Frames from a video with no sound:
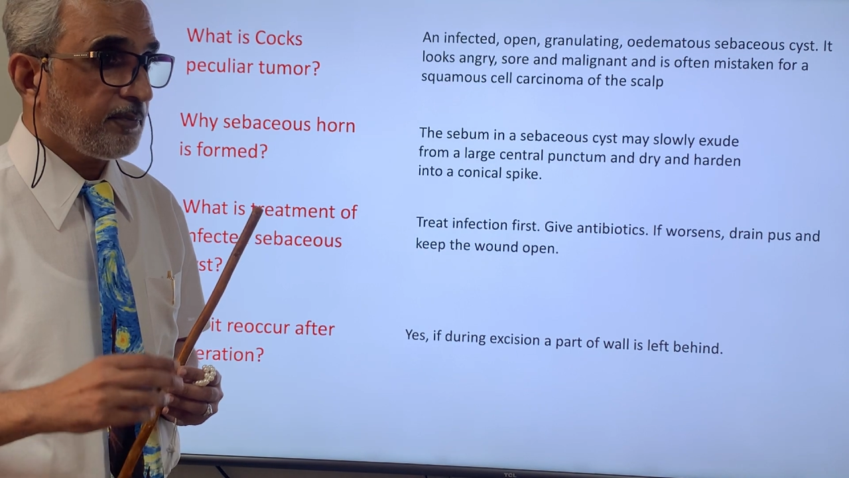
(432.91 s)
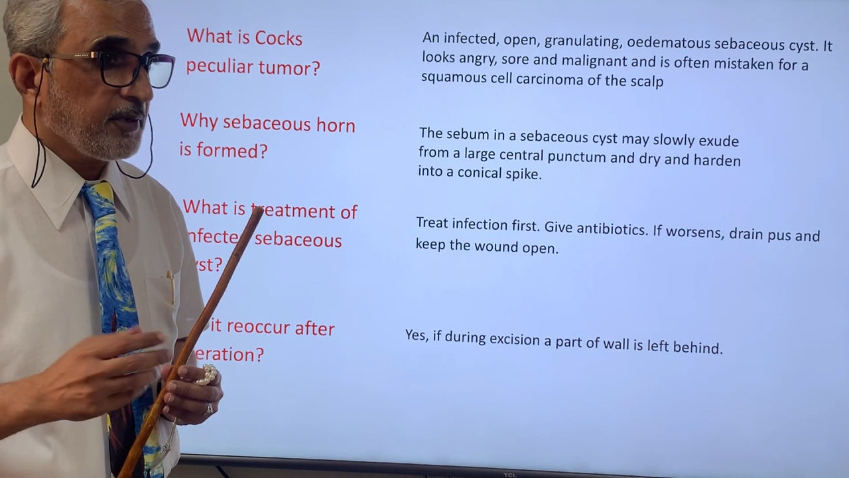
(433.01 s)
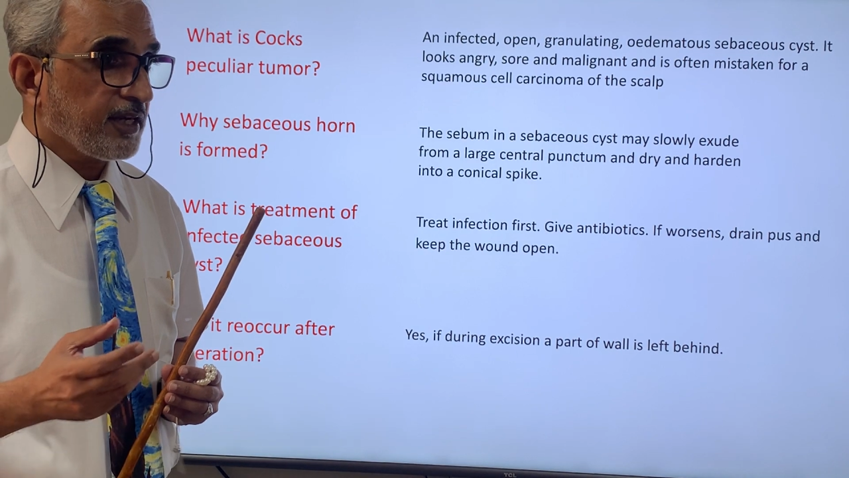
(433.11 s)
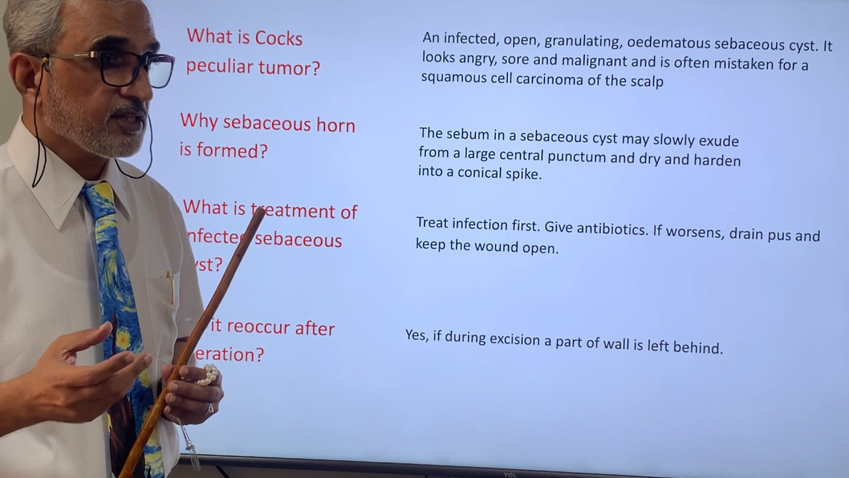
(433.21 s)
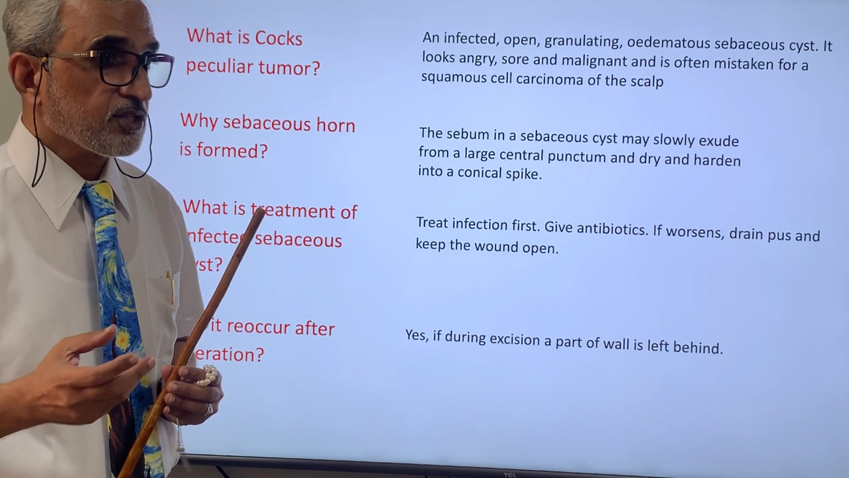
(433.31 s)

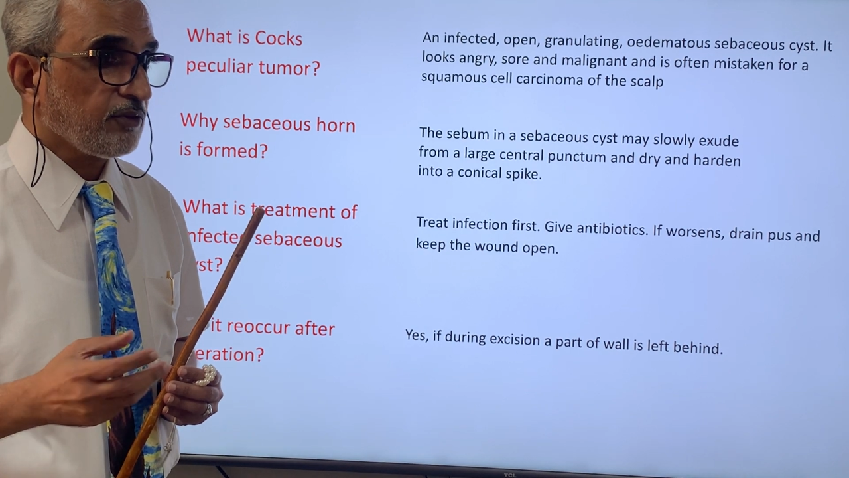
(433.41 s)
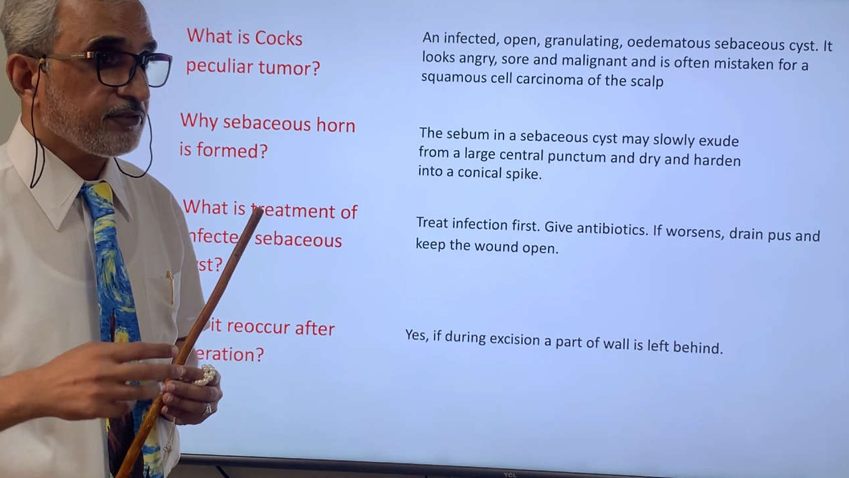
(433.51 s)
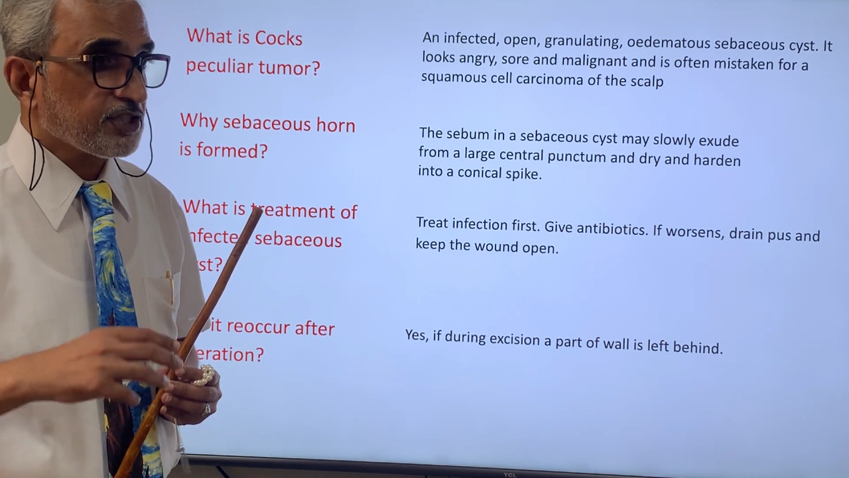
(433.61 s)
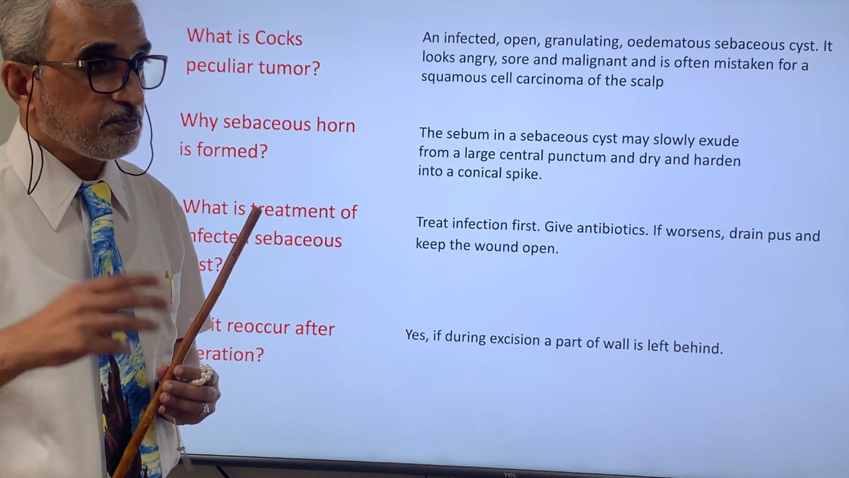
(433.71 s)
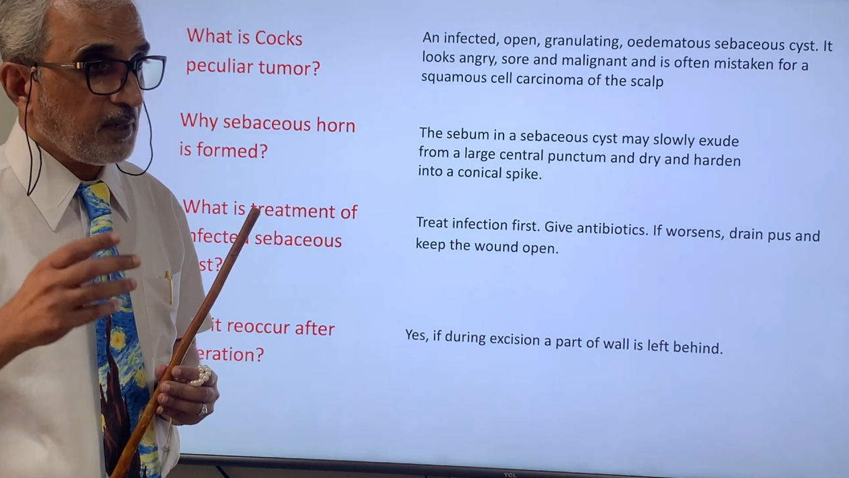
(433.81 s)
appearance of
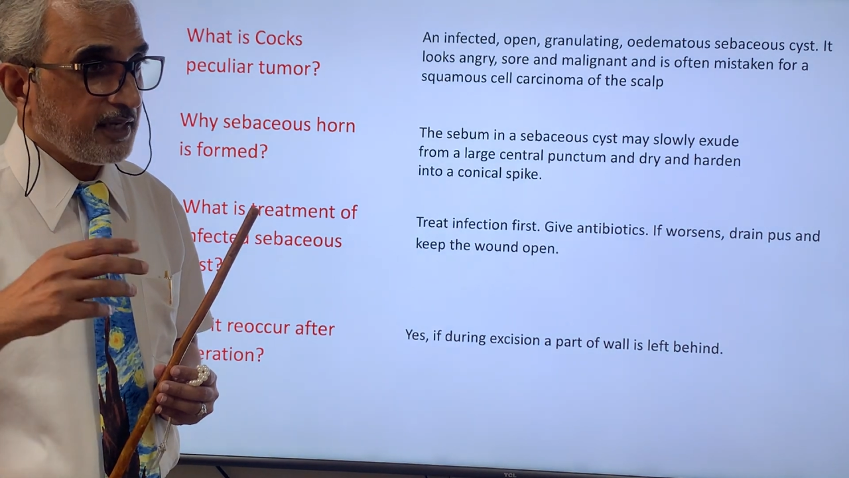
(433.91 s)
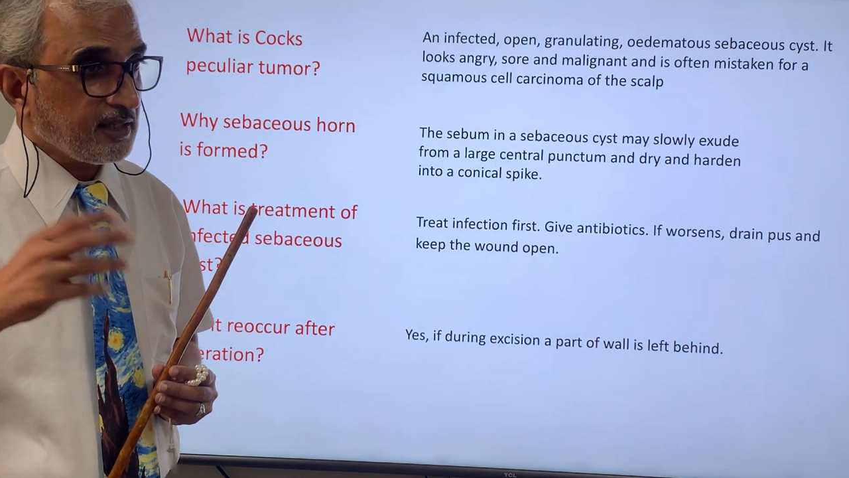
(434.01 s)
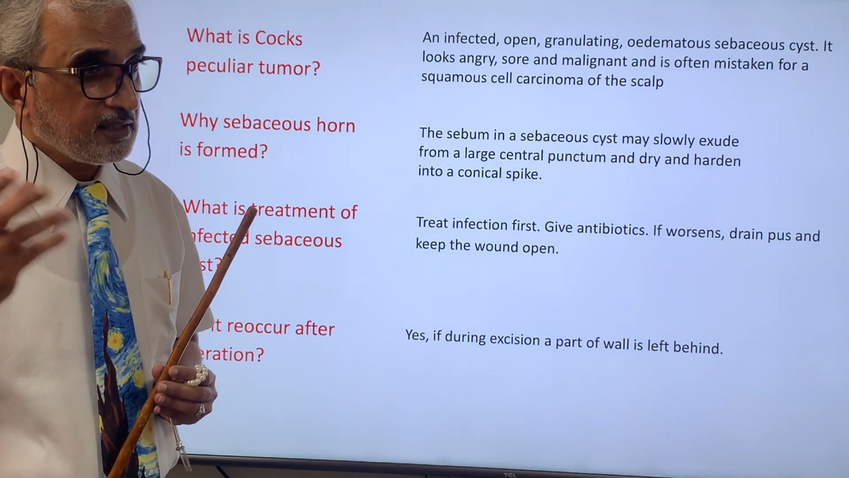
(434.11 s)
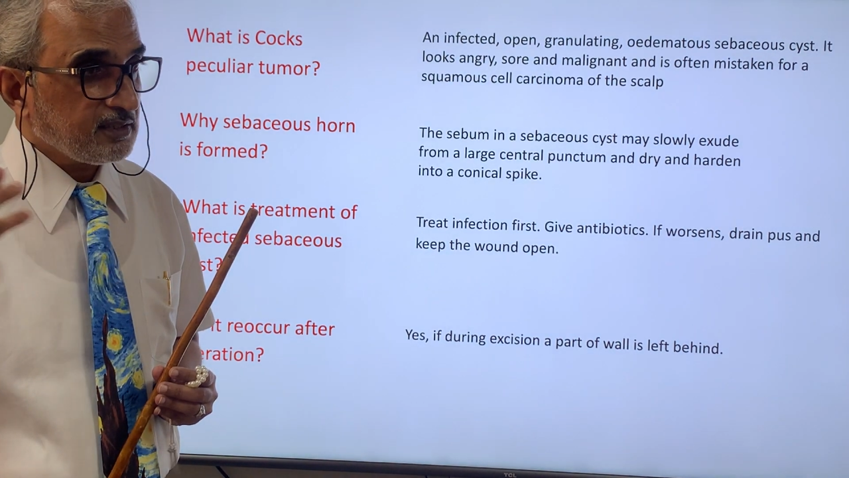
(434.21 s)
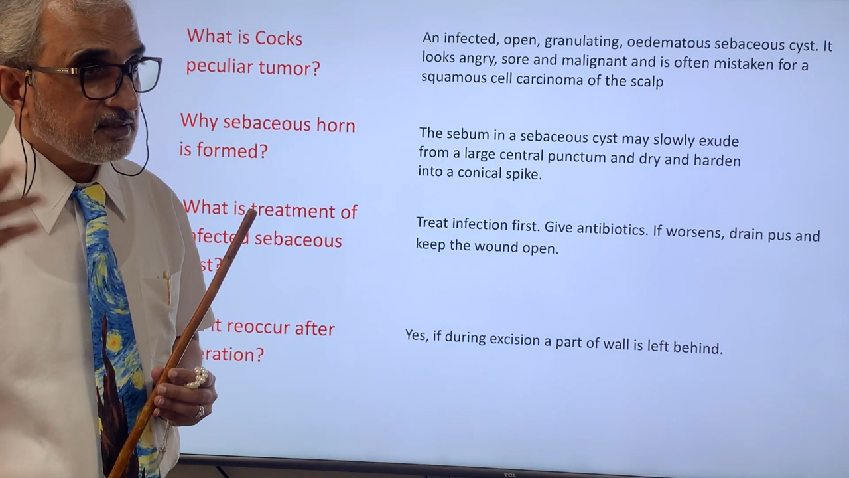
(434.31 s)
a spike